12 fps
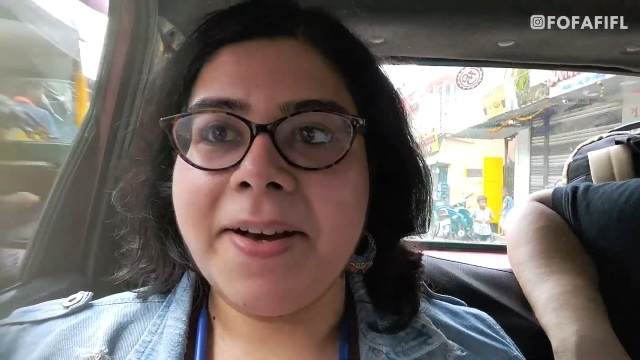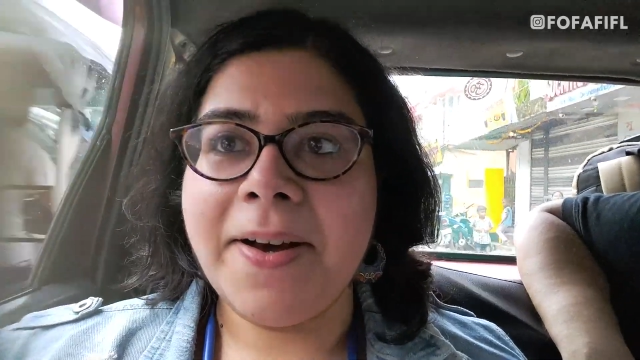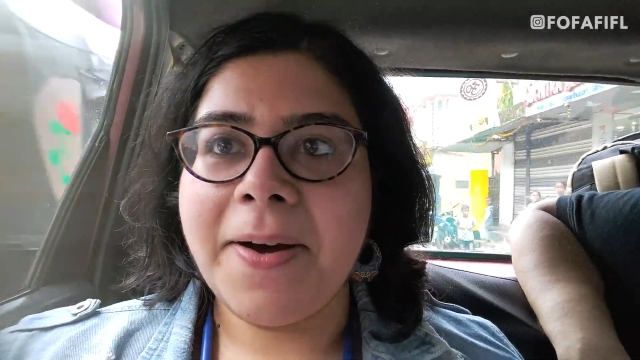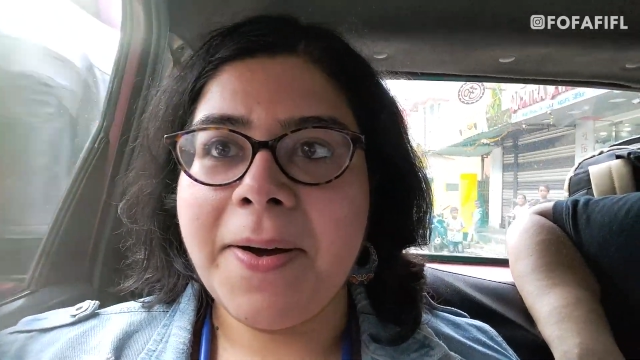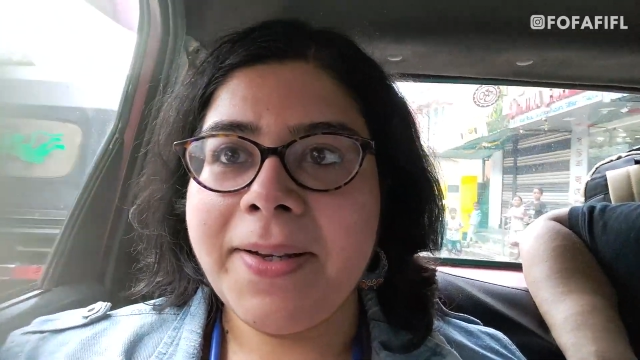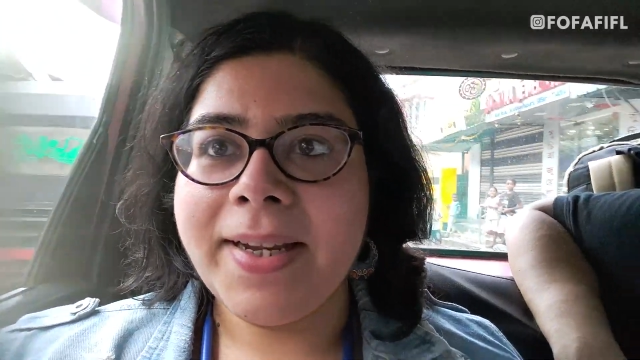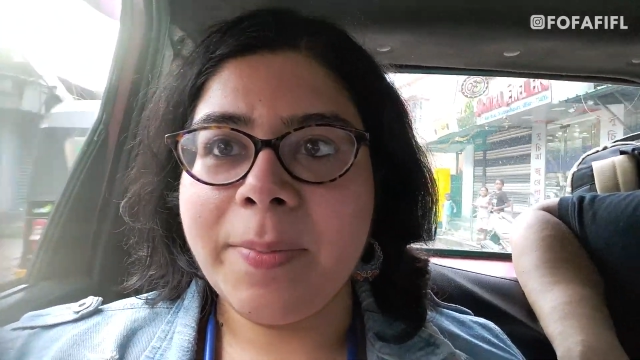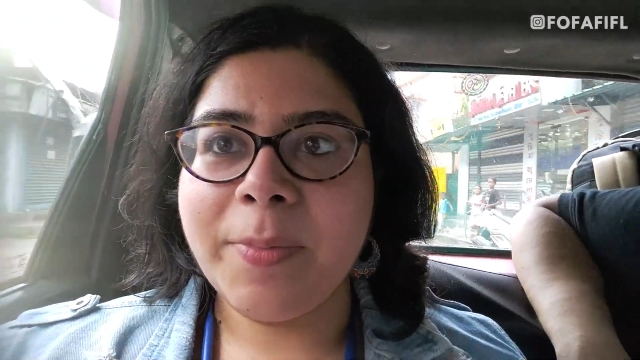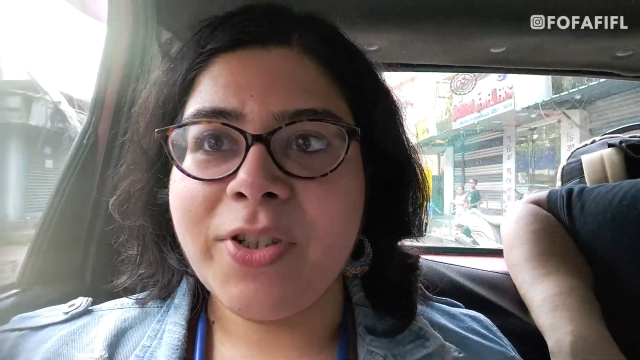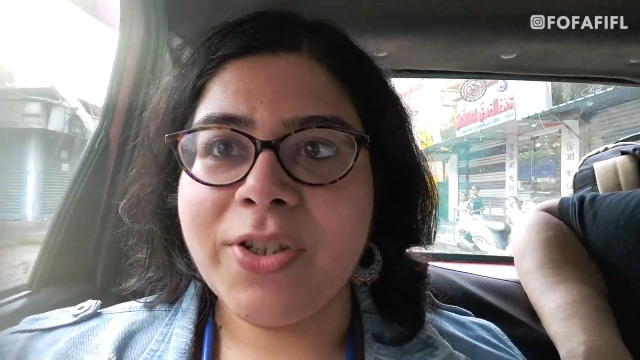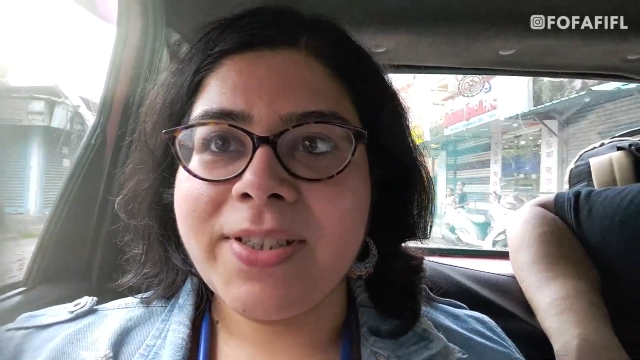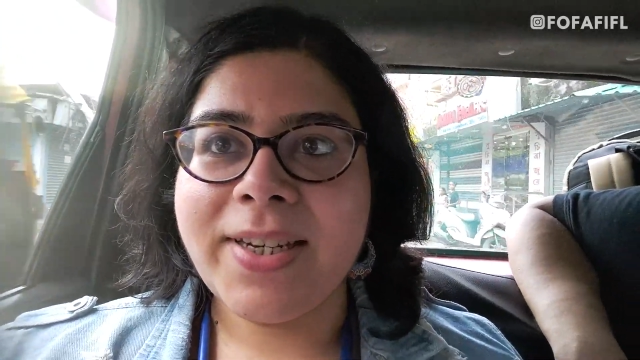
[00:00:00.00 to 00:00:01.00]
let
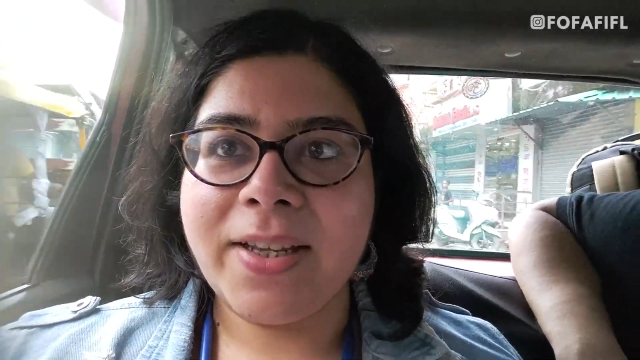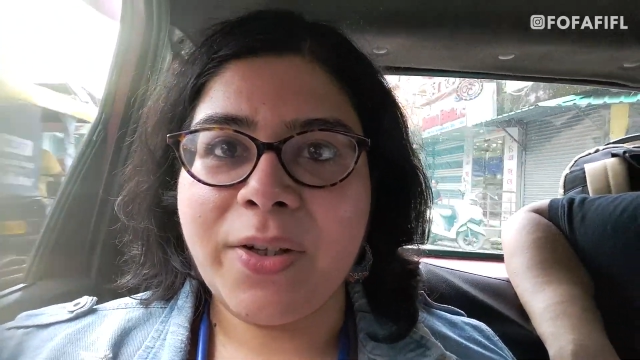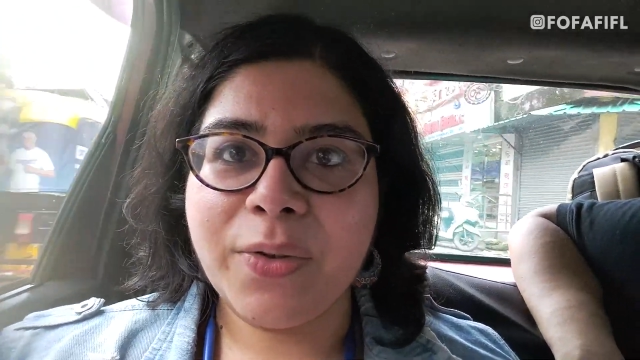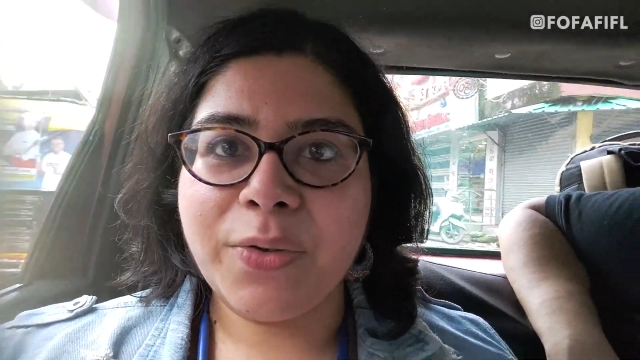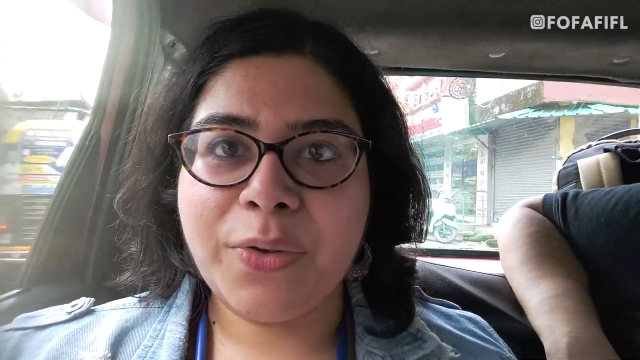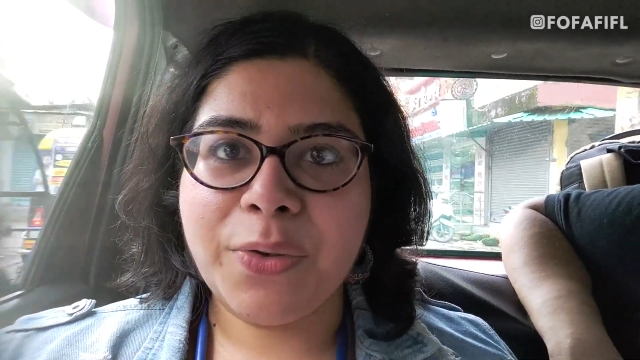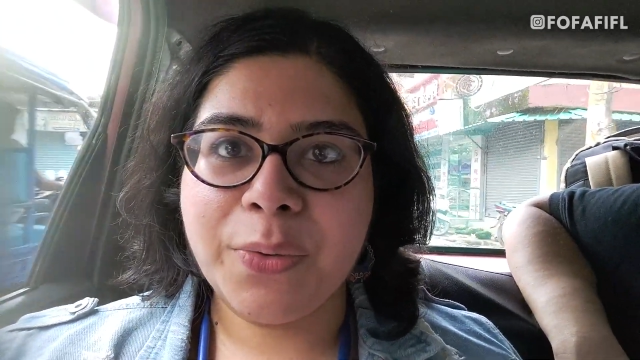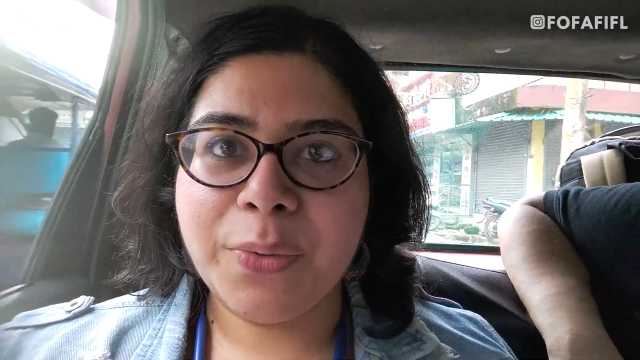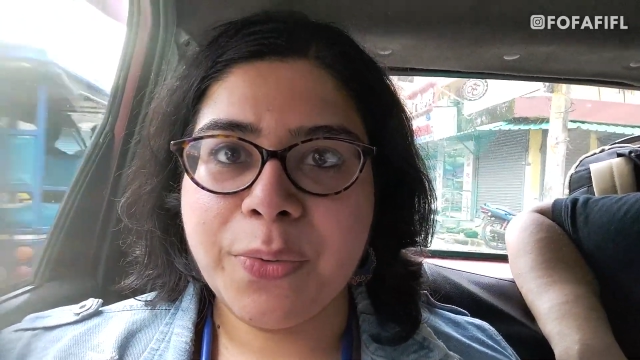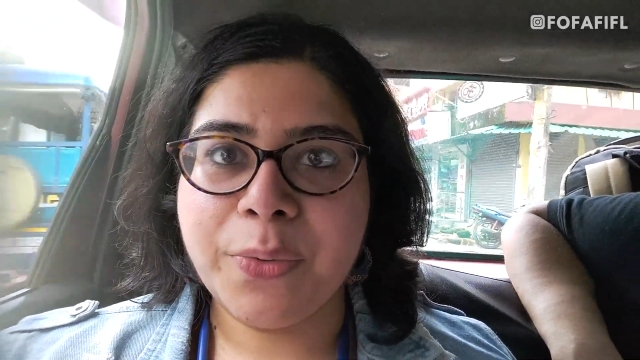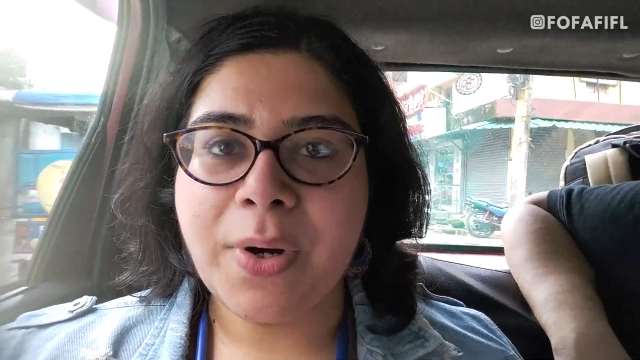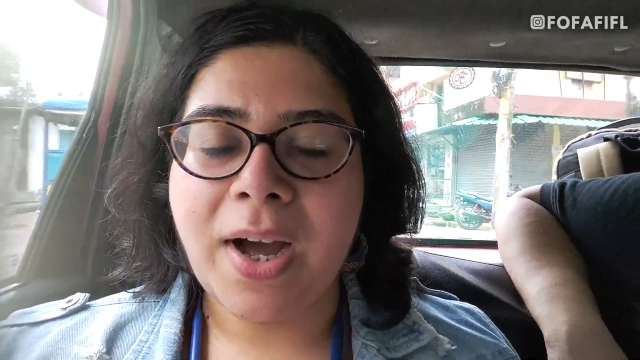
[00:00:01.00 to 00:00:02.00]
me just take you
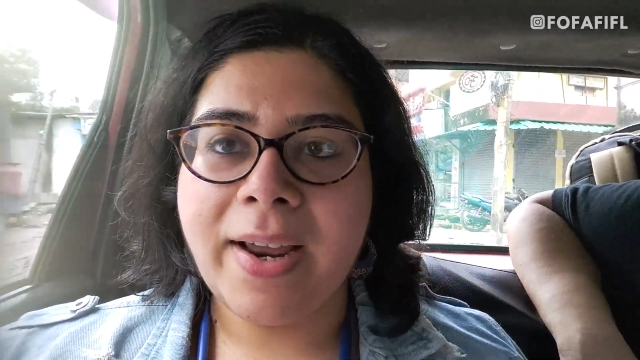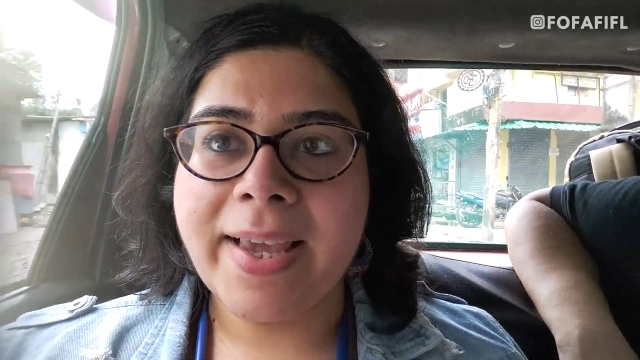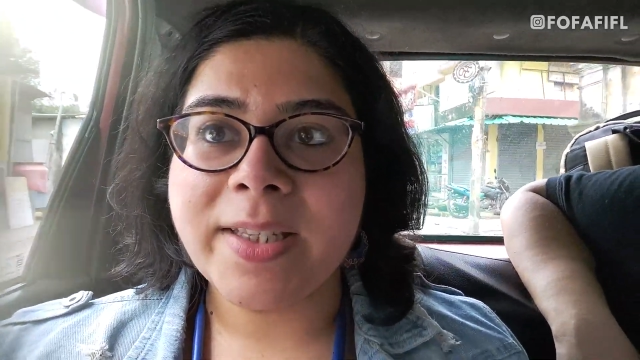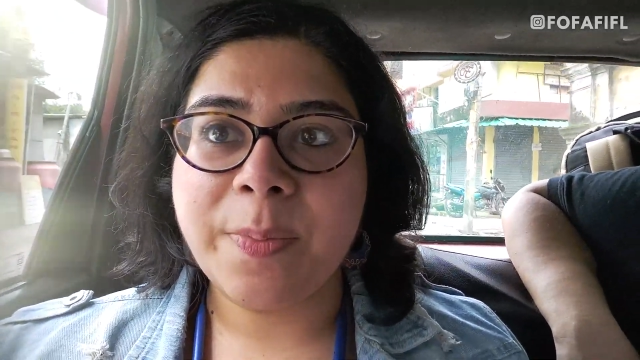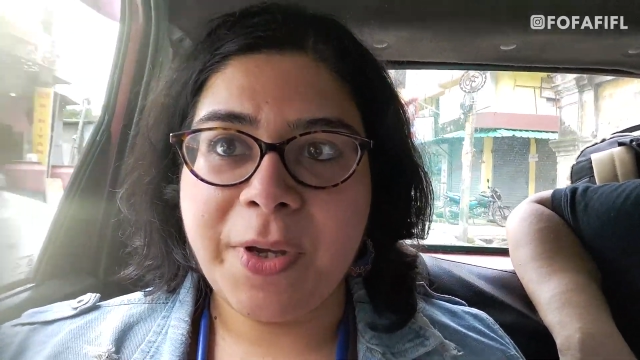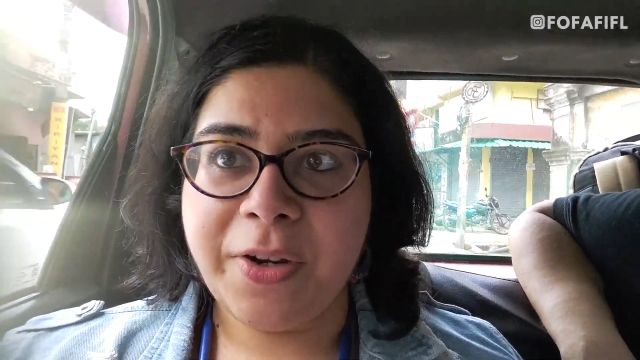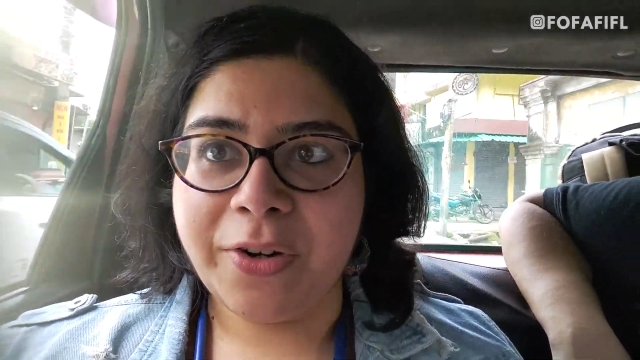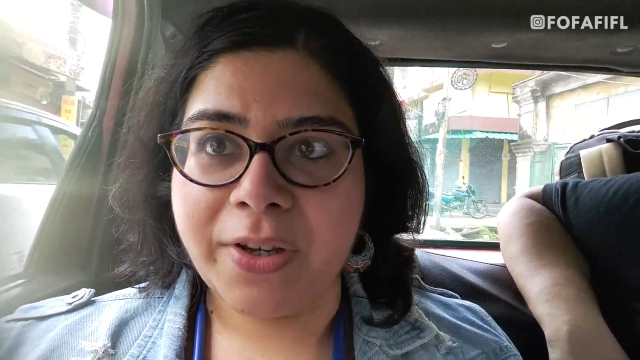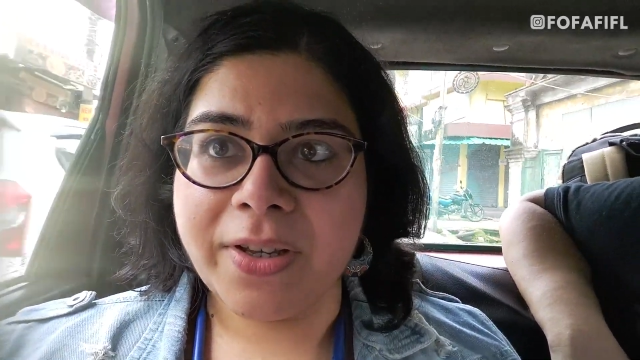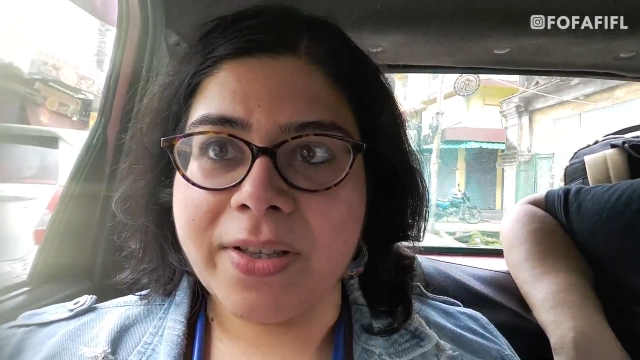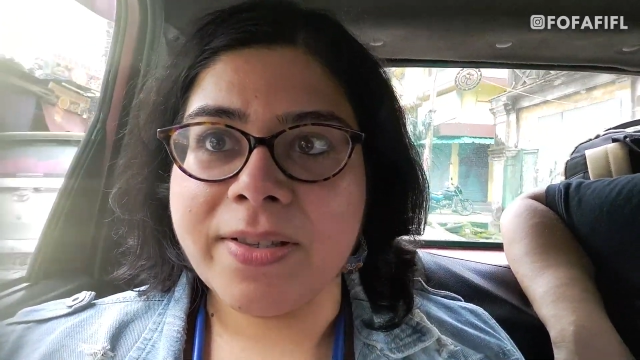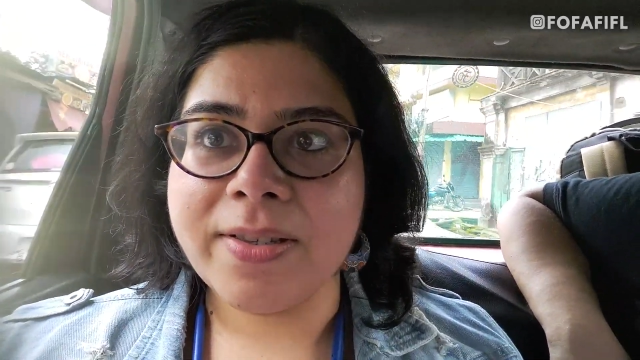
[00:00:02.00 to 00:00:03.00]
through our
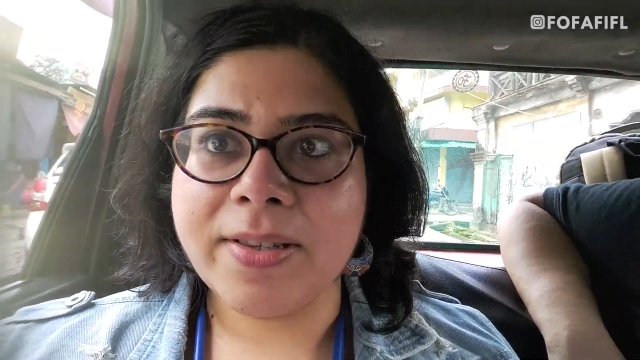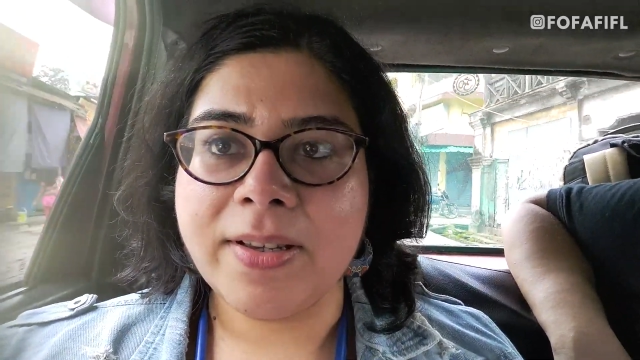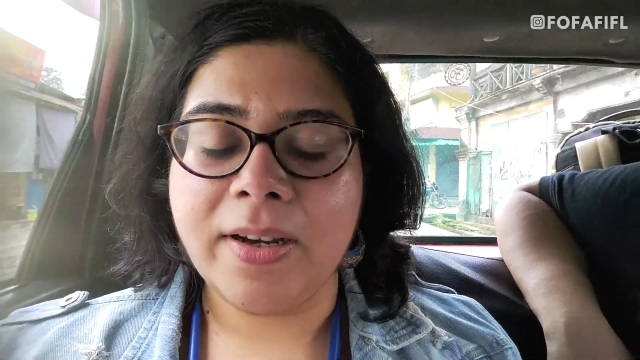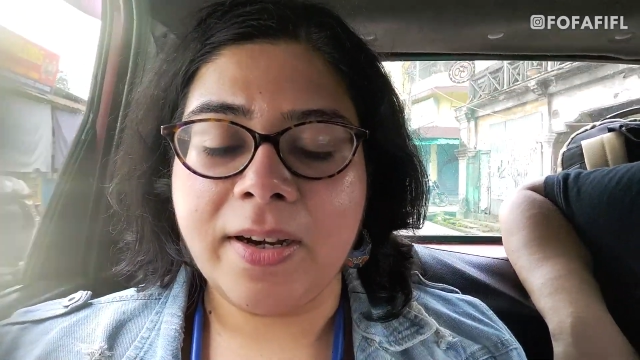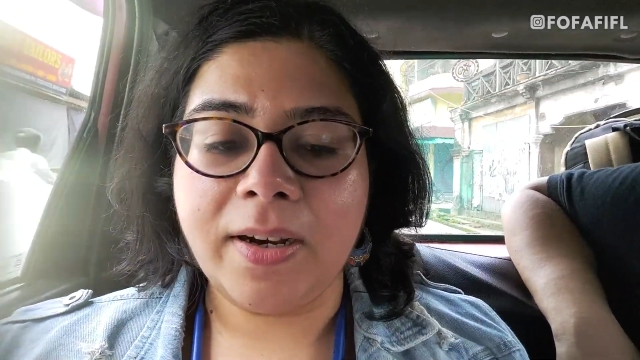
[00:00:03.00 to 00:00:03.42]
experience